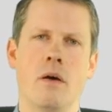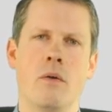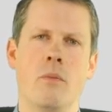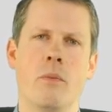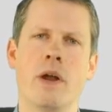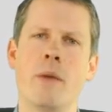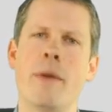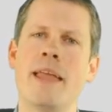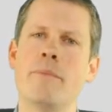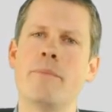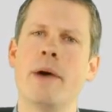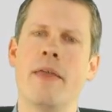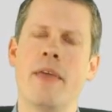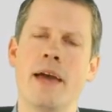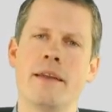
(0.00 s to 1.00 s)
What I meant
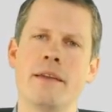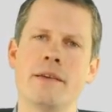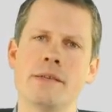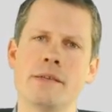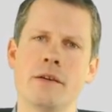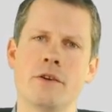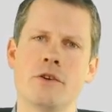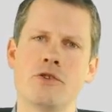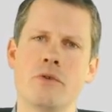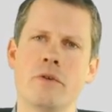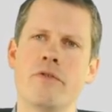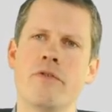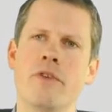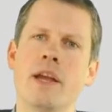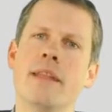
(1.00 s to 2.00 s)
by that is a
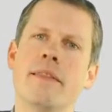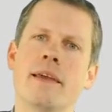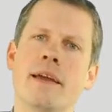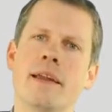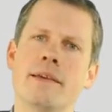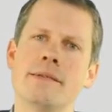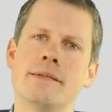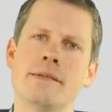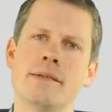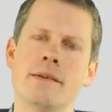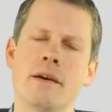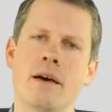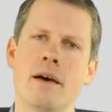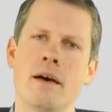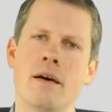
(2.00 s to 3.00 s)
short field that is
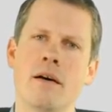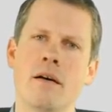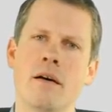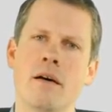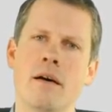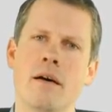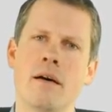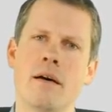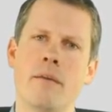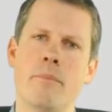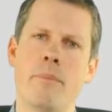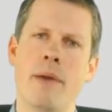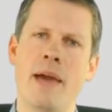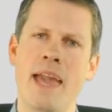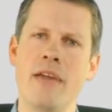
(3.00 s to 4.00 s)

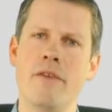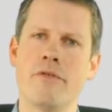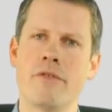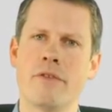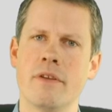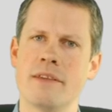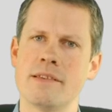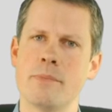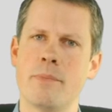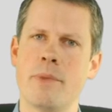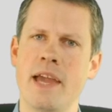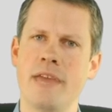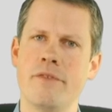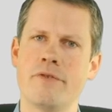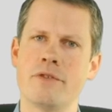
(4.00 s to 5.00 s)
paved, that has a
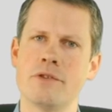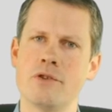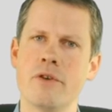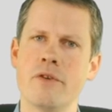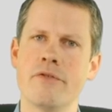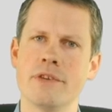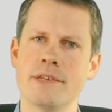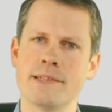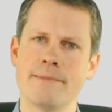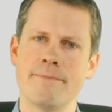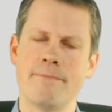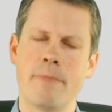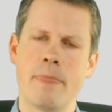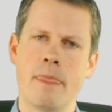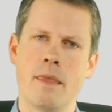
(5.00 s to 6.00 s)
paved surface.
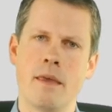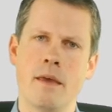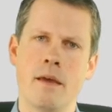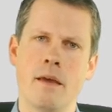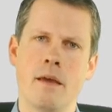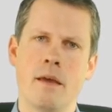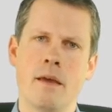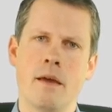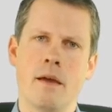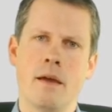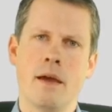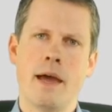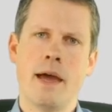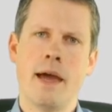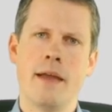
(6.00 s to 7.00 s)

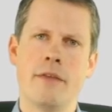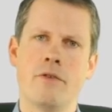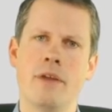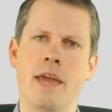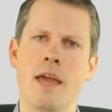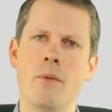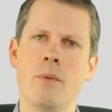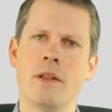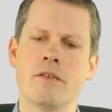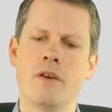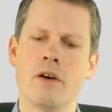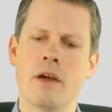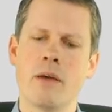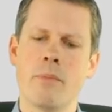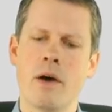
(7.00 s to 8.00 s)
And today we'll
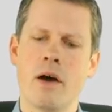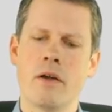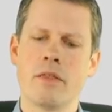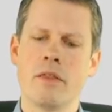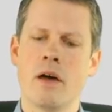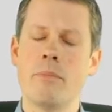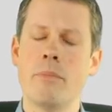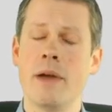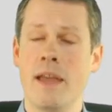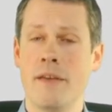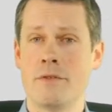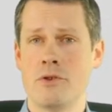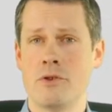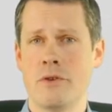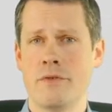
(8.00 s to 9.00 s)
talk about
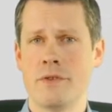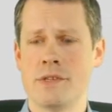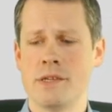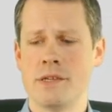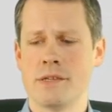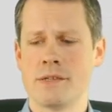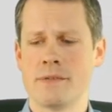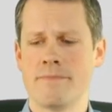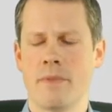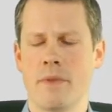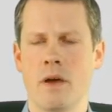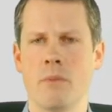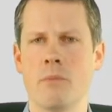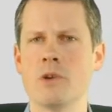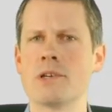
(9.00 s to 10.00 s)
non-paved surfaces.
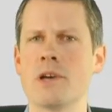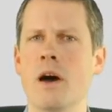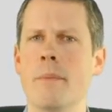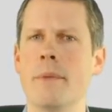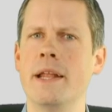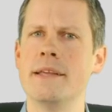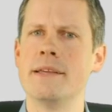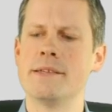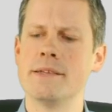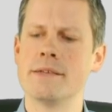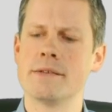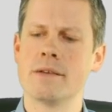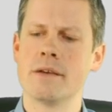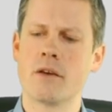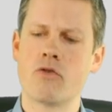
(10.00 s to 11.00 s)
Most commonly this
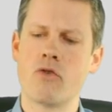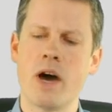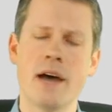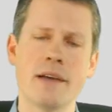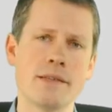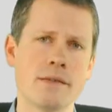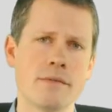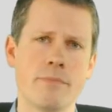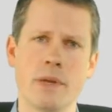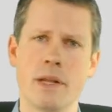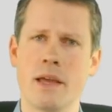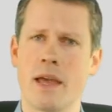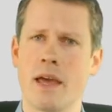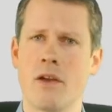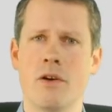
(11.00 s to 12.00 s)
is grass, but
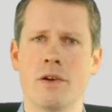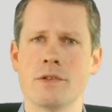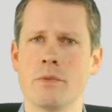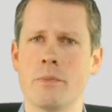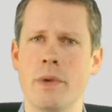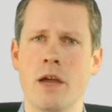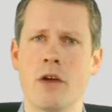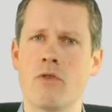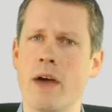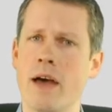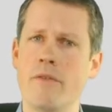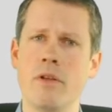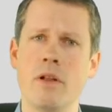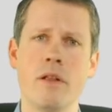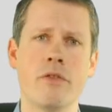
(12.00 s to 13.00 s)
it can also be
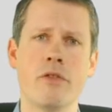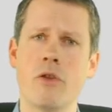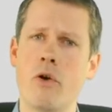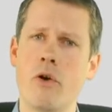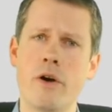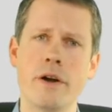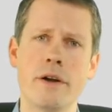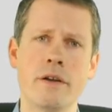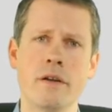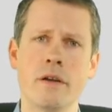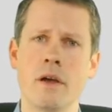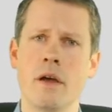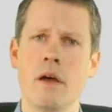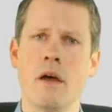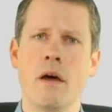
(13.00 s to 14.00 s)
gravel, dirt,
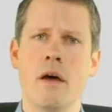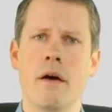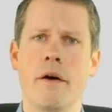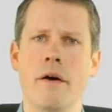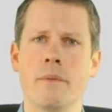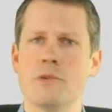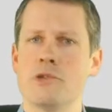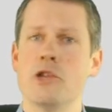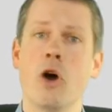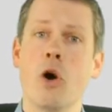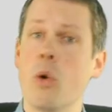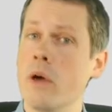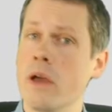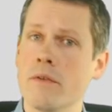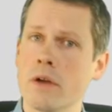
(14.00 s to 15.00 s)

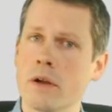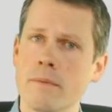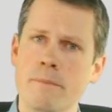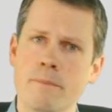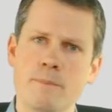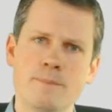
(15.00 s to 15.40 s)
snow even.